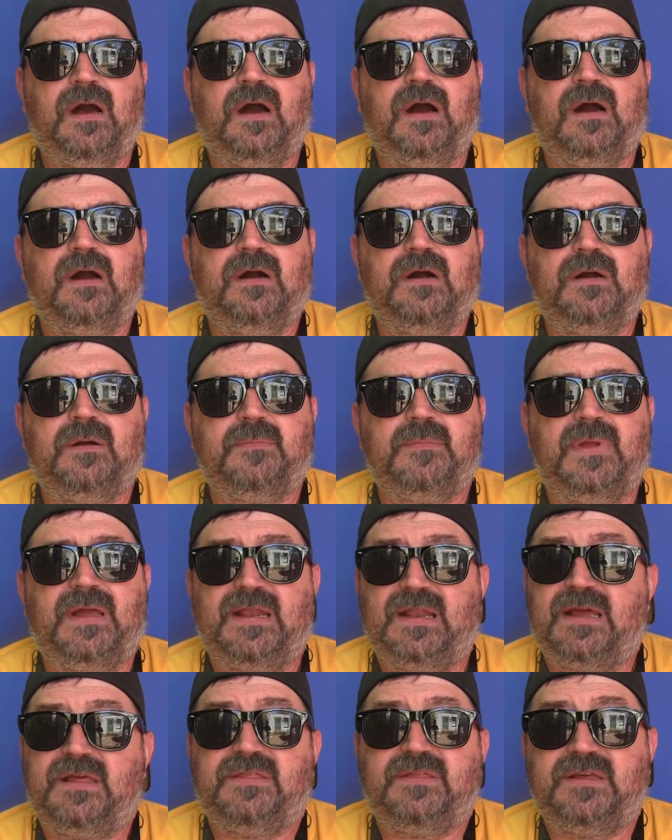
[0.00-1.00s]
Um,
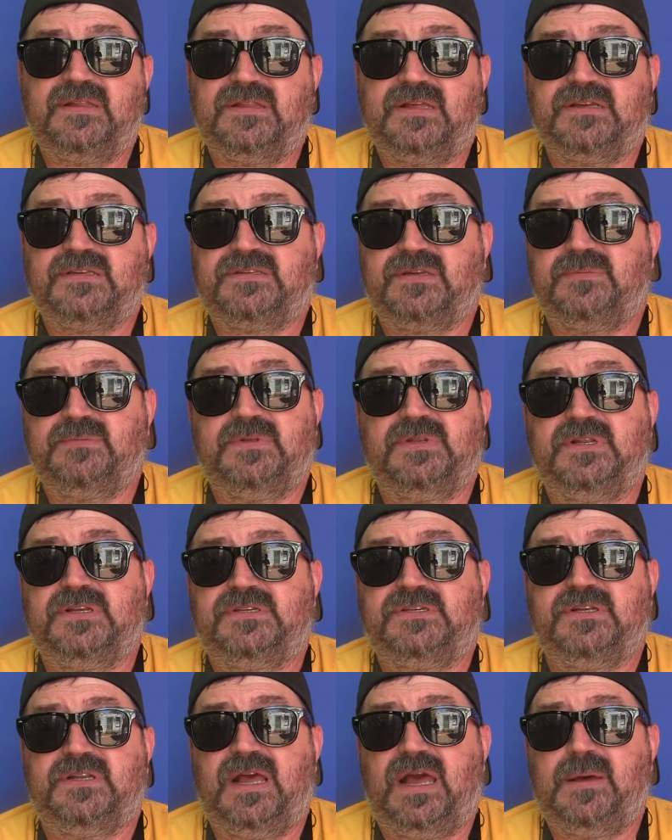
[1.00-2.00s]
and I think that's something that
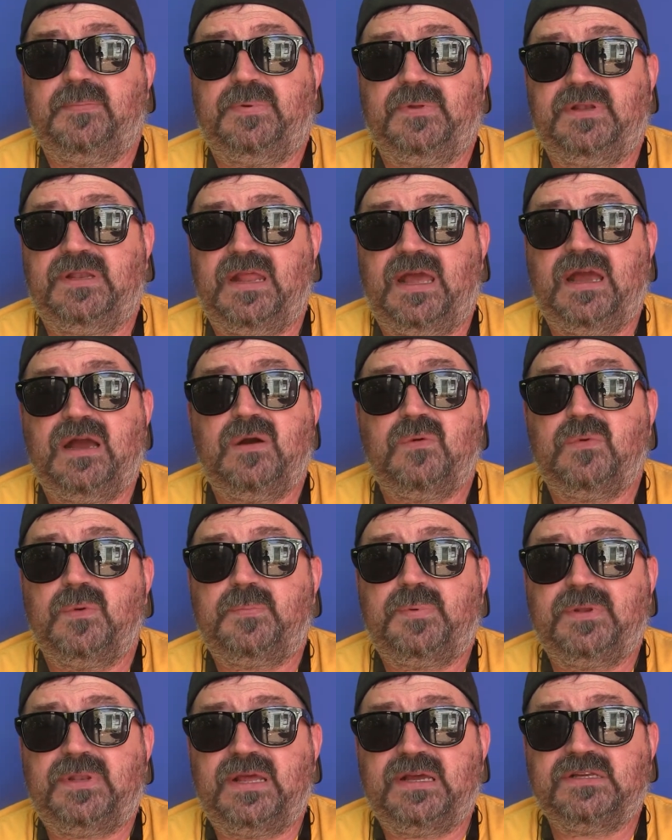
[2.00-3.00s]
should happen now
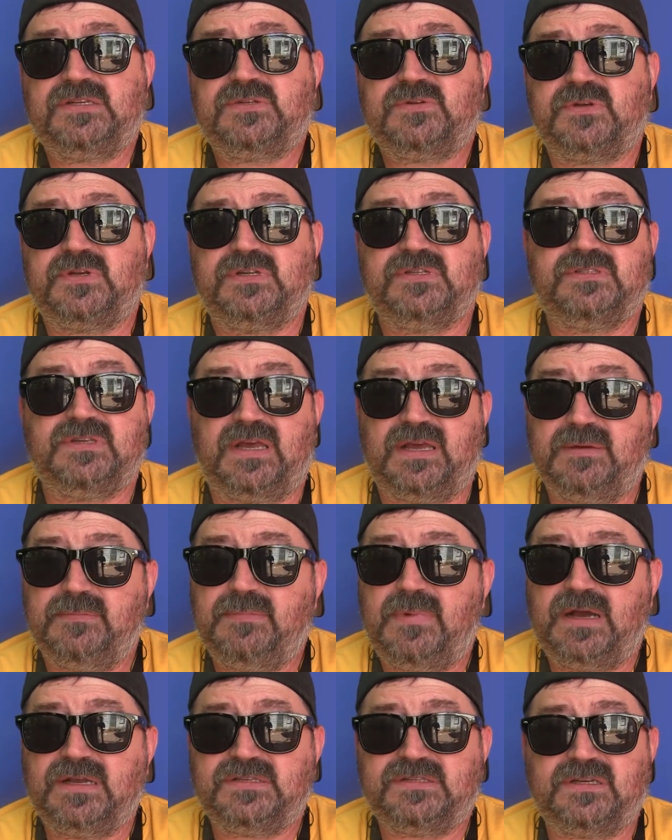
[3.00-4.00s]
with pedestrians
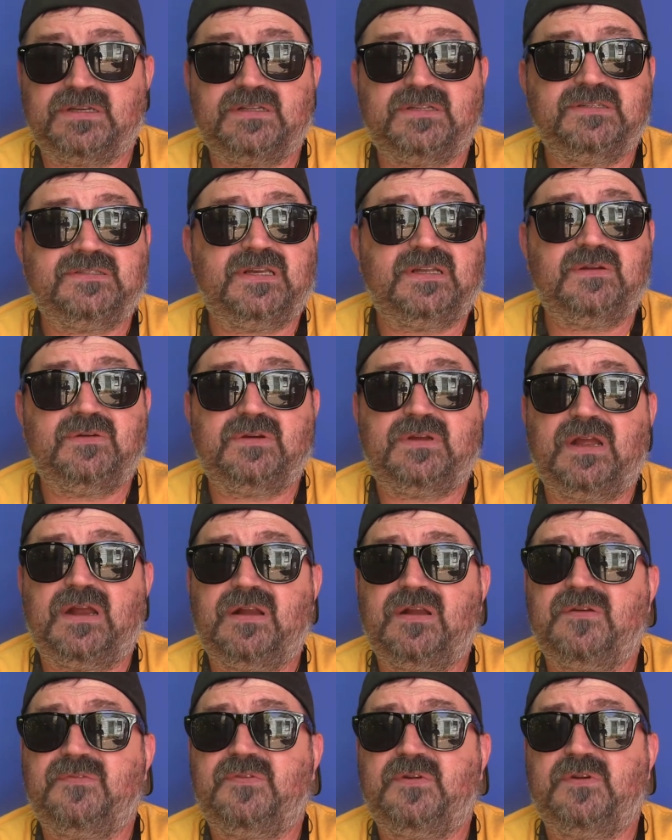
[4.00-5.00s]
and bicyclists. I don't
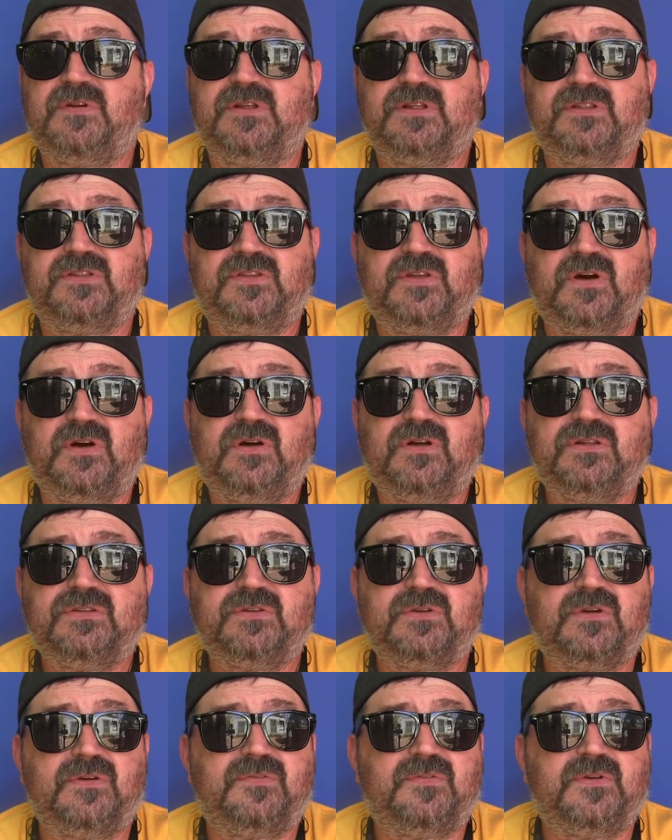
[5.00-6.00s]
care if you're an adult
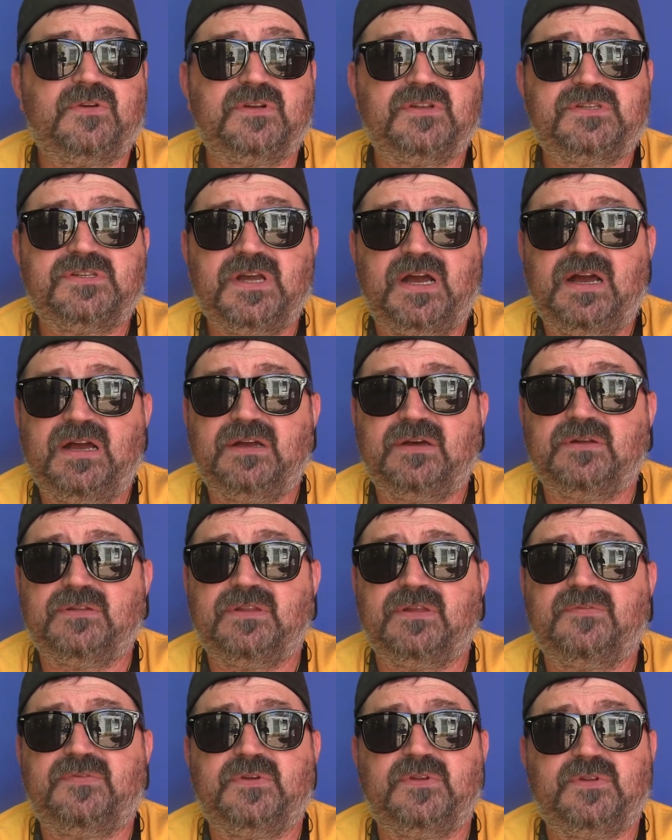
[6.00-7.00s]
or if you're a
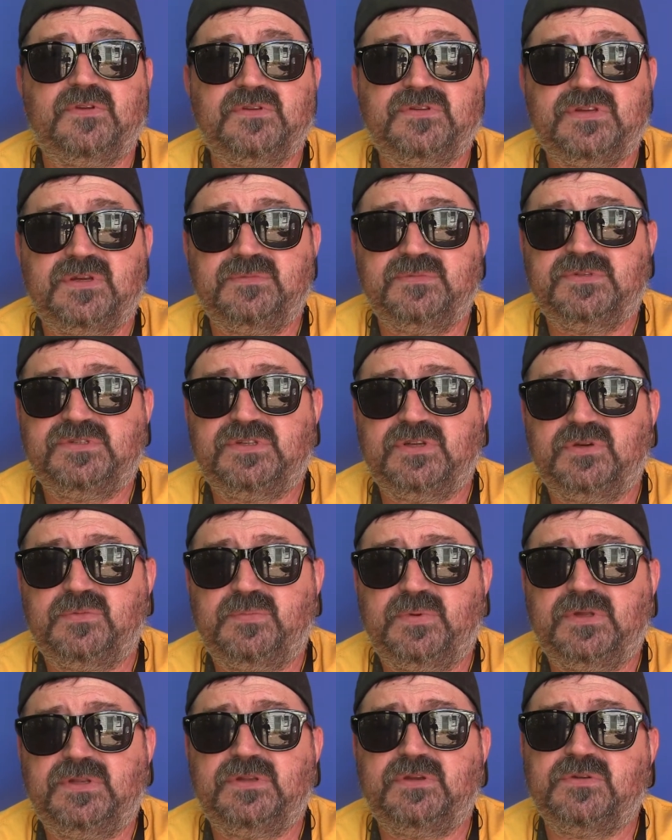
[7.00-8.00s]
child. If you do something
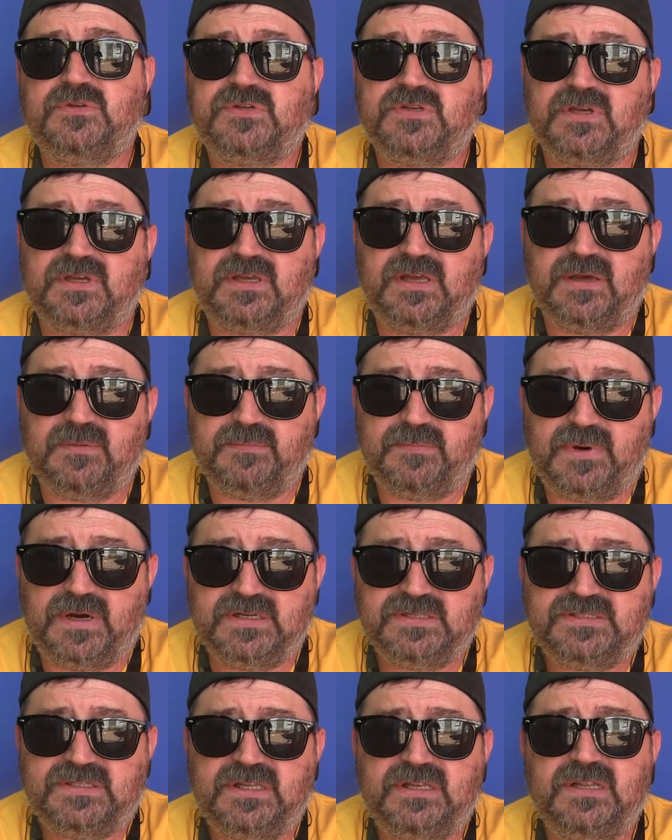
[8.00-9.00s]
stupid, you should get
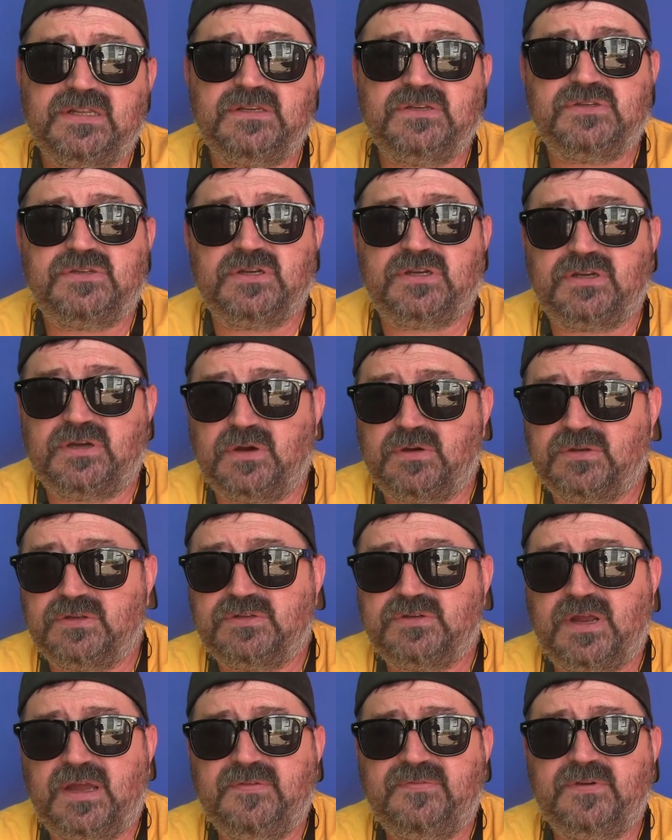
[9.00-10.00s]
busted and you should go to
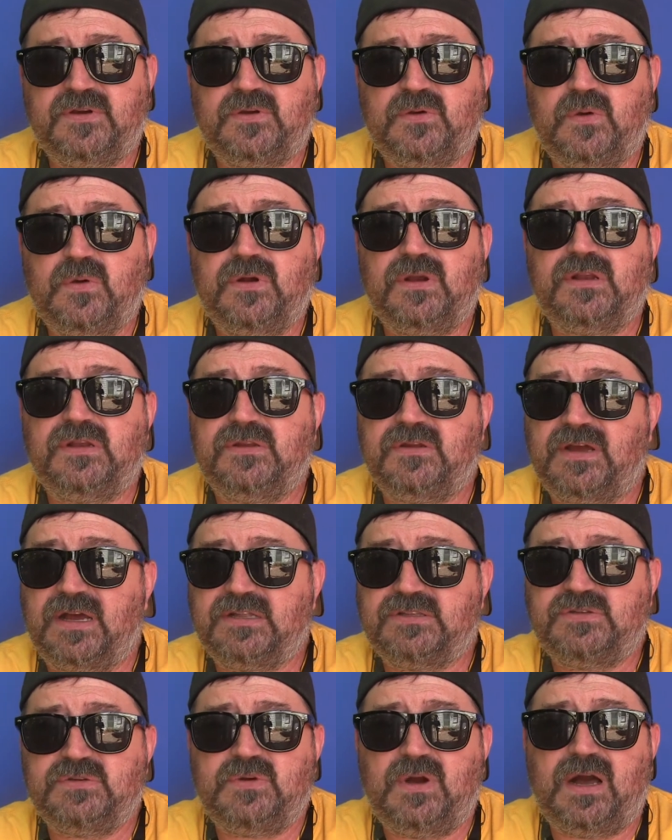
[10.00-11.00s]
traffic court. And you
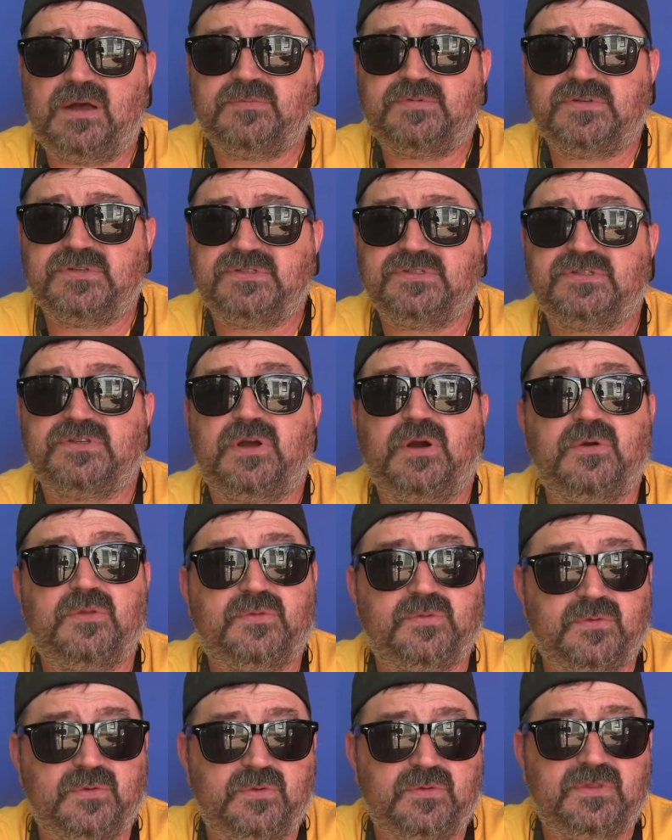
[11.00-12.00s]
got two options go
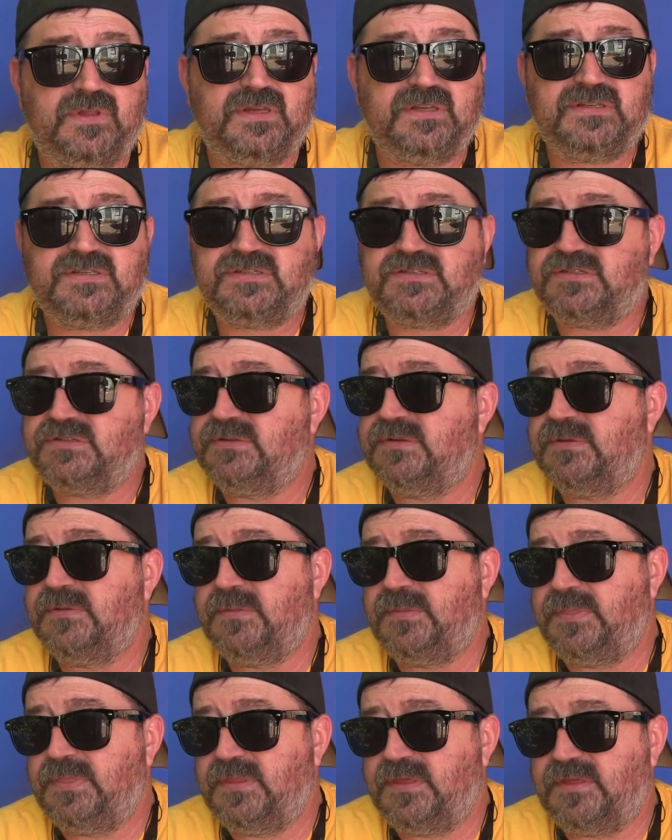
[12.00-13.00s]
through this
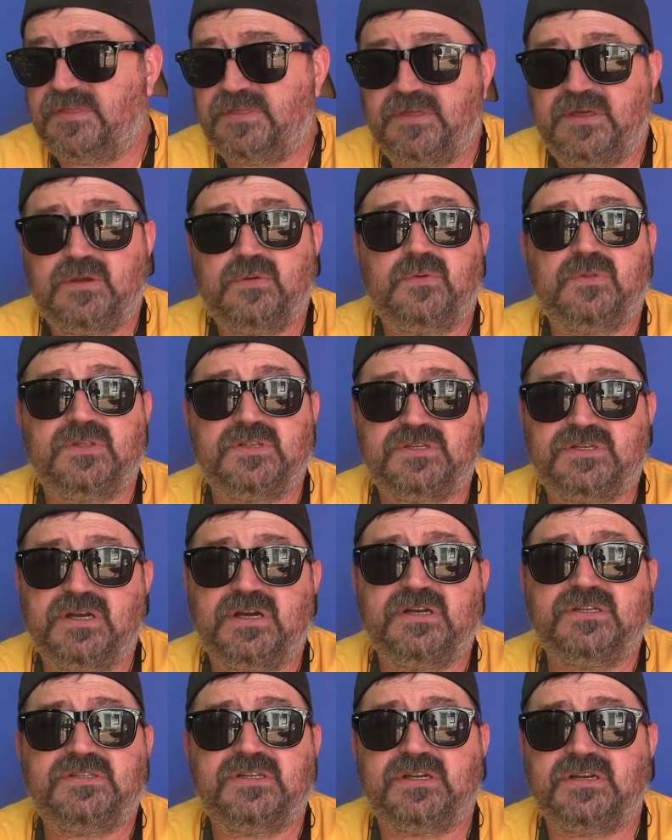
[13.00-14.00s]
thing with a
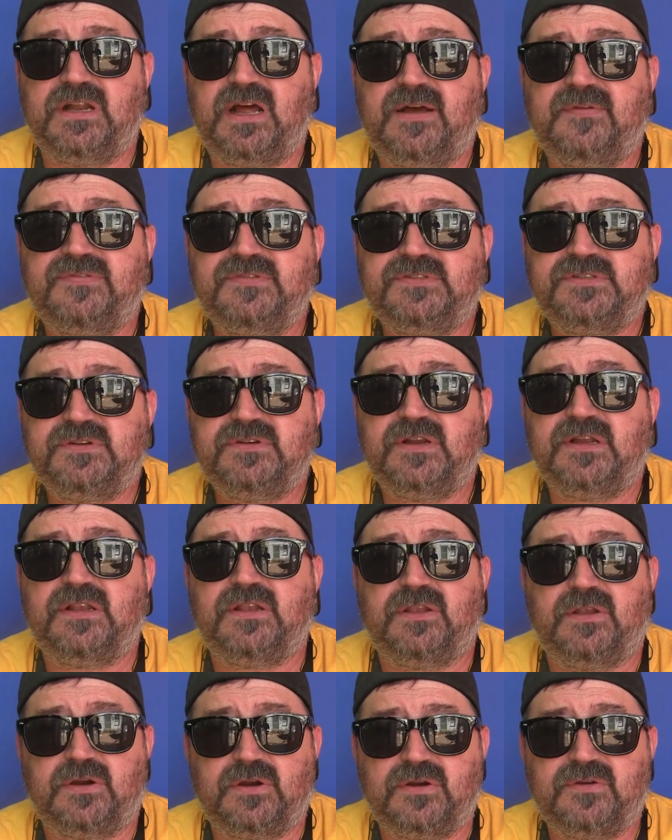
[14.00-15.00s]
judge and an officer
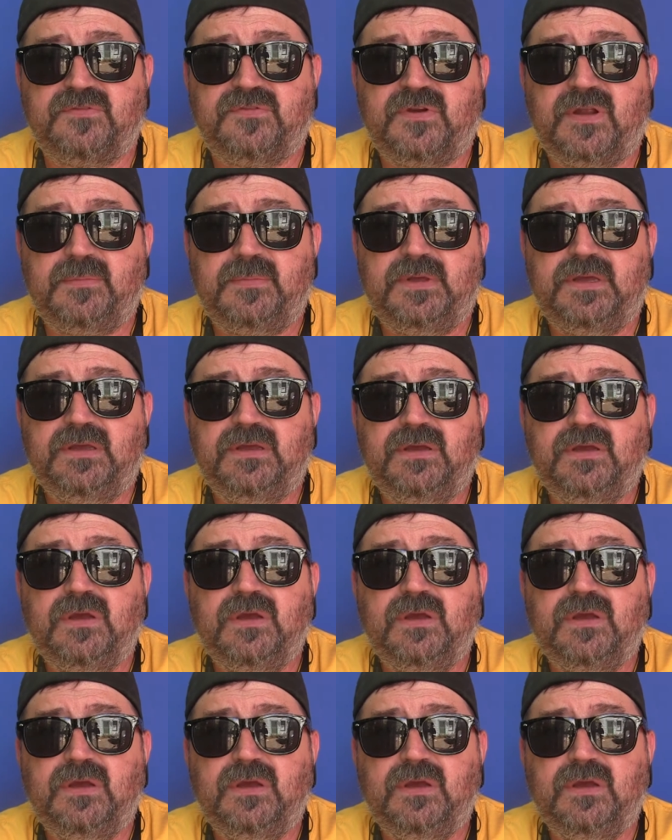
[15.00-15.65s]
and learn from it,